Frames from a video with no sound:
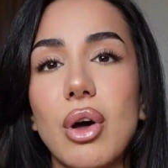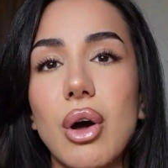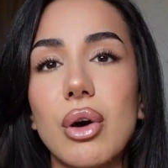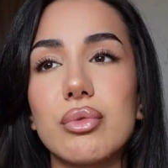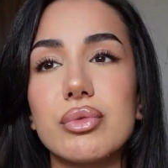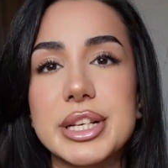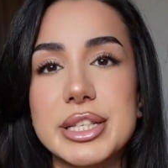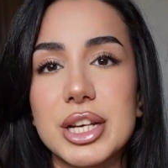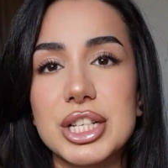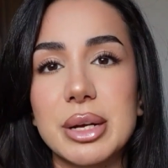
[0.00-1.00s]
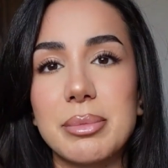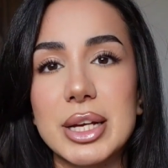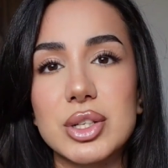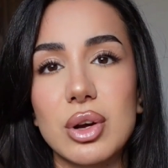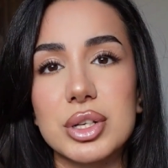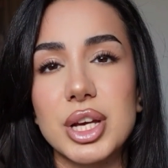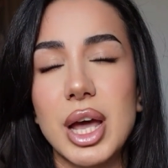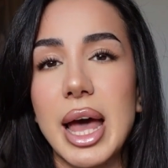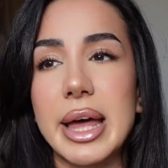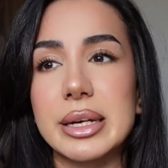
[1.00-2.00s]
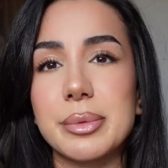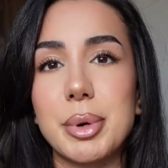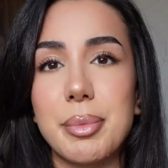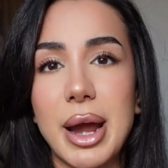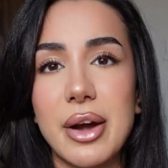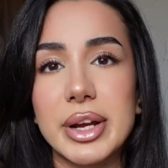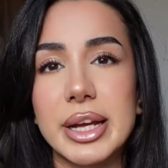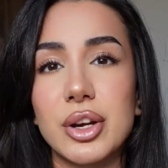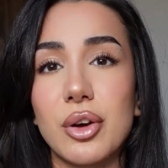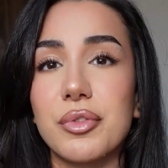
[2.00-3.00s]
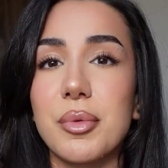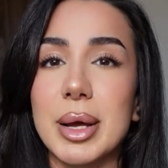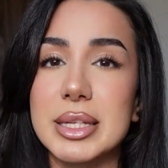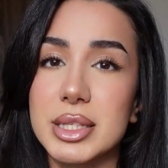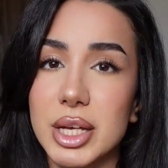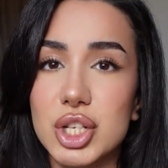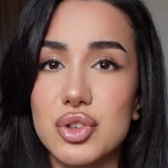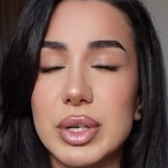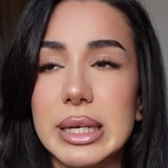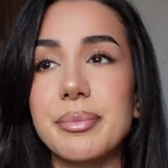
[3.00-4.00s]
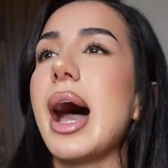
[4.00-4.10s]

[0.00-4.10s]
not researching my doctor and preparing enough for my surgery.